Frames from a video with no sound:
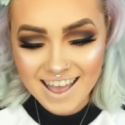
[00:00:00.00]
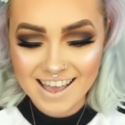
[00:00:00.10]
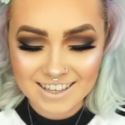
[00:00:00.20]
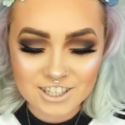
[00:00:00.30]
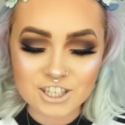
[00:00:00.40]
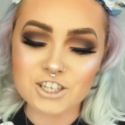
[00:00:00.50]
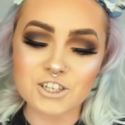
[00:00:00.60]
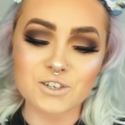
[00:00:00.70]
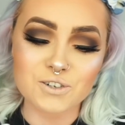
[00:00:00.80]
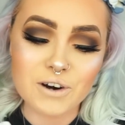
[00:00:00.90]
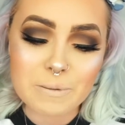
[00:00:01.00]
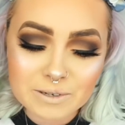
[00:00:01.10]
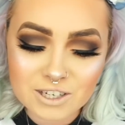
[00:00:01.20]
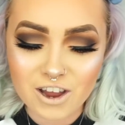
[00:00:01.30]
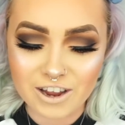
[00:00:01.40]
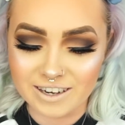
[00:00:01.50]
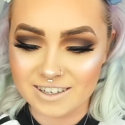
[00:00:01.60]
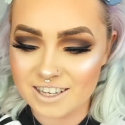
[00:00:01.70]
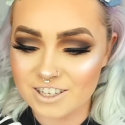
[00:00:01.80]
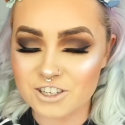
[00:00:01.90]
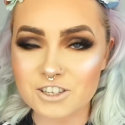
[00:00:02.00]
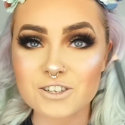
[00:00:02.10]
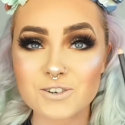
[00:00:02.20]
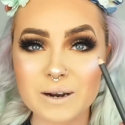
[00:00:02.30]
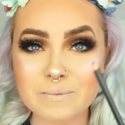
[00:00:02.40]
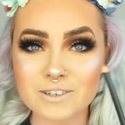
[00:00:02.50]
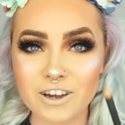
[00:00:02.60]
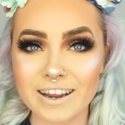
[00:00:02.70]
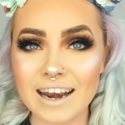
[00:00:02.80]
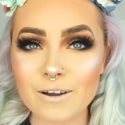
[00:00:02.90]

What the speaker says: It's Stripdown. Stripdown.